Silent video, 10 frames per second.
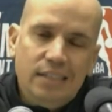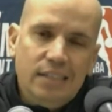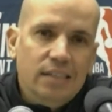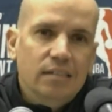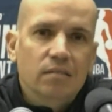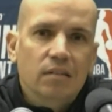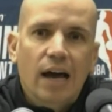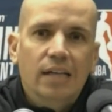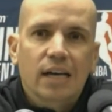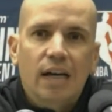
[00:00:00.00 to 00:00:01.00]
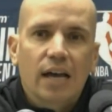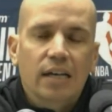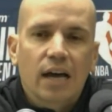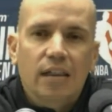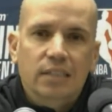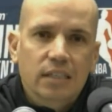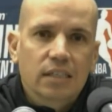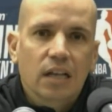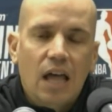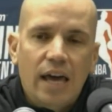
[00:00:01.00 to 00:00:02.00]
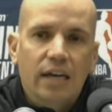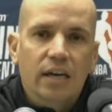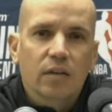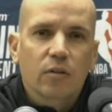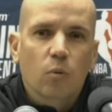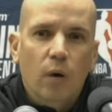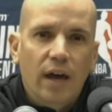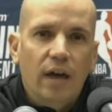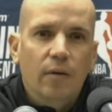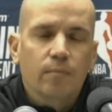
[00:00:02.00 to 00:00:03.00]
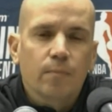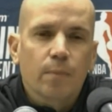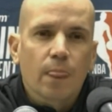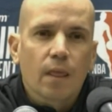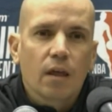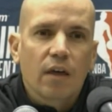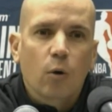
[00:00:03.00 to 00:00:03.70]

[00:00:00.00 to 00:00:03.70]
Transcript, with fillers: I did, guys, I, I, I did like the way